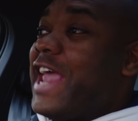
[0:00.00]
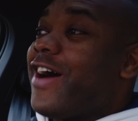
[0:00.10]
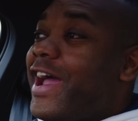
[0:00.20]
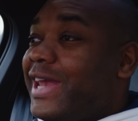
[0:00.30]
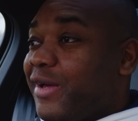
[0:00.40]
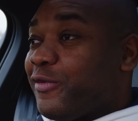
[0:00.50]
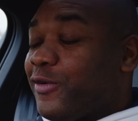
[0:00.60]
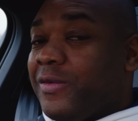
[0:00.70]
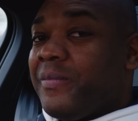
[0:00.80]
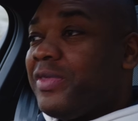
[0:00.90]
AI
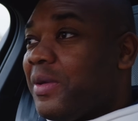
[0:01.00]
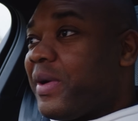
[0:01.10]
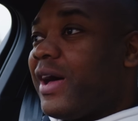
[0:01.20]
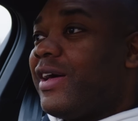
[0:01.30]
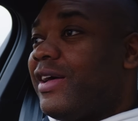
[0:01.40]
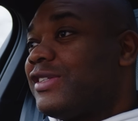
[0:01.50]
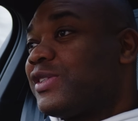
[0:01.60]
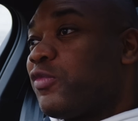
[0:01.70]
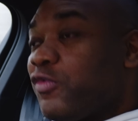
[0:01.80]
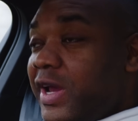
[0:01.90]
level, but
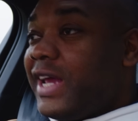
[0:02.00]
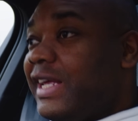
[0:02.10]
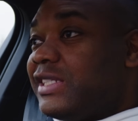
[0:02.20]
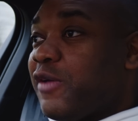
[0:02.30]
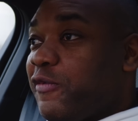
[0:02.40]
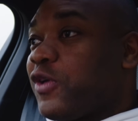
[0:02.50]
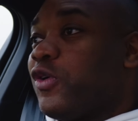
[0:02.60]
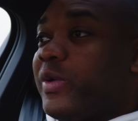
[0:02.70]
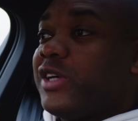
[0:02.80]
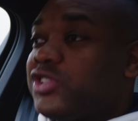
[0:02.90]
some really
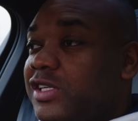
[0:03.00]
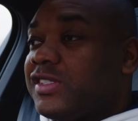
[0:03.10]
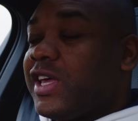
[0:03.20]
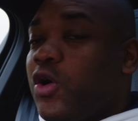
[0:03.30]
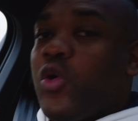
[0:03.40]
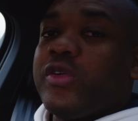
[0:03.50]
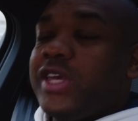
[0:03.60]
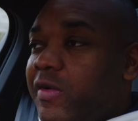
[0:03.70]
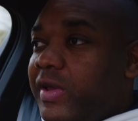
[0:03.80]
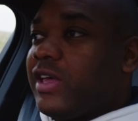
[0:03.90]
difficult questions that
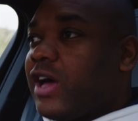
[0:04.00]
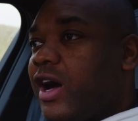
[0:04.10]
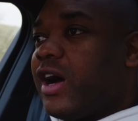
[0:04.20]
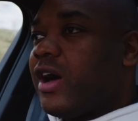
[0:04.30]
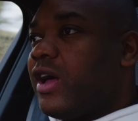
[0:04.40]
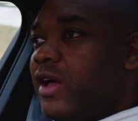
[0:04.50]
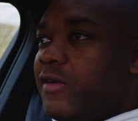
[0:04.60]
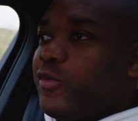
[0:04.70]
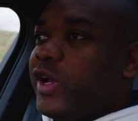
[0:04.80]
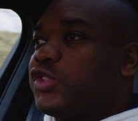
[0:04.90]
ordinary car
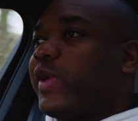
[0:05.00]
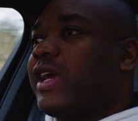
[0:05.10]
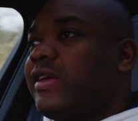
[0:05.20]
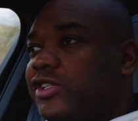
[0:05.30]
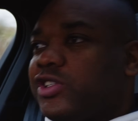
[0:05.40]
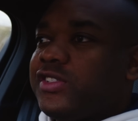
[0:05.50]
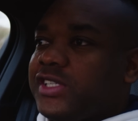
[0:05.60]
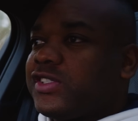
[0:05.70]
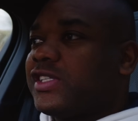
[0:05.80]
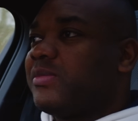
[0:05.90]
voice recognition
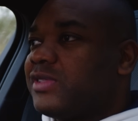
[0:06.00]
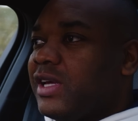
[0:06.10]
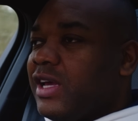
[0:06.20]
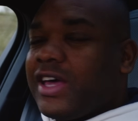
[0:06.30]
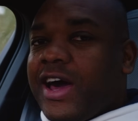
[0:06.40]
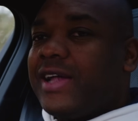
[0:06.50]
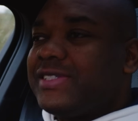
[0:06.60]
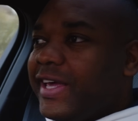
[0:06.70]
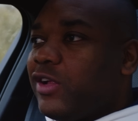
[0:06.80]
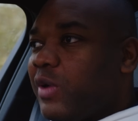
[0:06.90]
systems can't
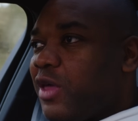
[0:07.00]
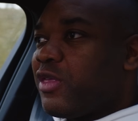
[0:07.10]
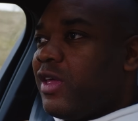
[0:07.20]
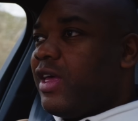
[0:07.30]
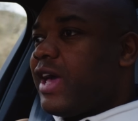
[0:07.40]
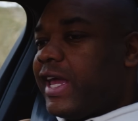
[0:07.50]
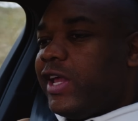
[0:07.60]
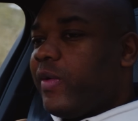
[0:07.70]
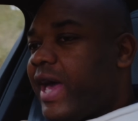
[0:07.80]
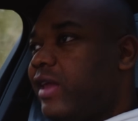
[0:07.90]
deal with, and
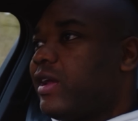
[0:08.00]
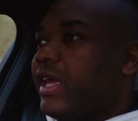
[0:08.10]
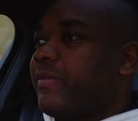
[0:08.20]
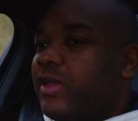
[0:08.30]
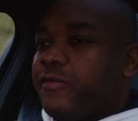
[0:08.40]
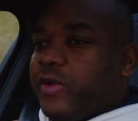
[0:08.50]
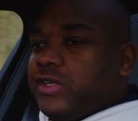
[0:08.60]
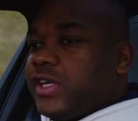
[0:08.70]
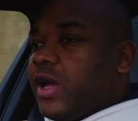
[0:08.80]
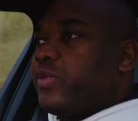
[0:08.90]
it will handle it. For
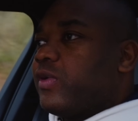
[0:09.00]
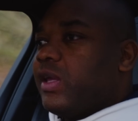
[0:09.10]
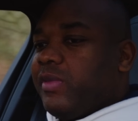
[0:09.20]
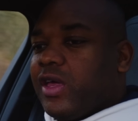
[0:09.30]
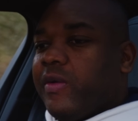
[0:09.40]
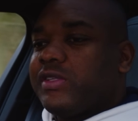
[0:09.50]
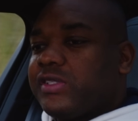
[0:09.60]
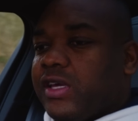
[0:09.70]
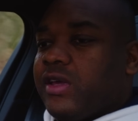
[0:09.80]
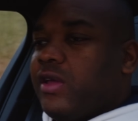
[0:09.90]
example, let me go
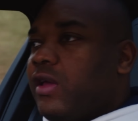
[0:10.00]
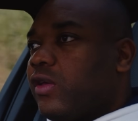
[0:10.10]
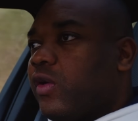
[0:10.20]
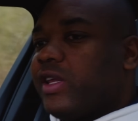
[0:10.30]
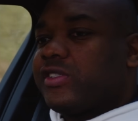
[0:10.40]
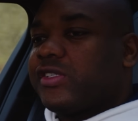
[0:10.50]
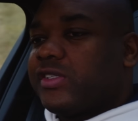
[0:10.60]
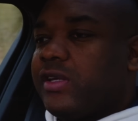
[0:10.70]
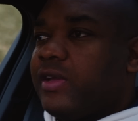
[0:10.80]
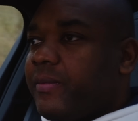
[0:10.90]
into Google
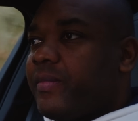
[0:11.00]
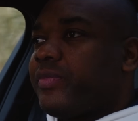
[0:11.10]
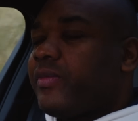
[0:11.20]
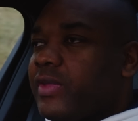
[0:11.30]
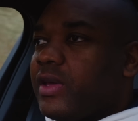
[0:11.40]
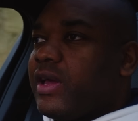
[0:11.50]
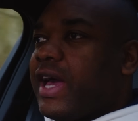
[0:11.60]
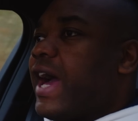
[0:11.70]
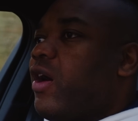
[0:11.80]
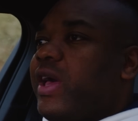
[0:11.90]
Assistant.
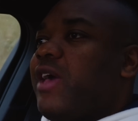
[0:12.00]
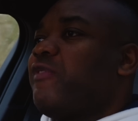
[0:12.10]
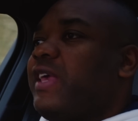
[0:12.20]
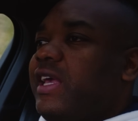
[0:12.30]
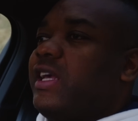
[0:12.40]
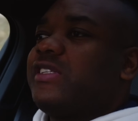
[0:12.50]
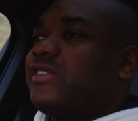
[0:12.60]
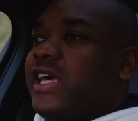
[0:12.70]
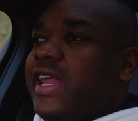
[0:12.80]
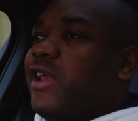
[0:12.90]
How heavy
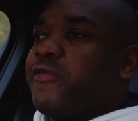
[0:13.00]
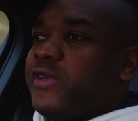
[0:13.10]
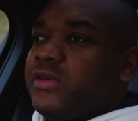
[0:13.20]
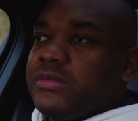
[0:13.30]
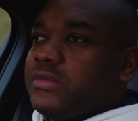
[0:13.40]
is an elephant?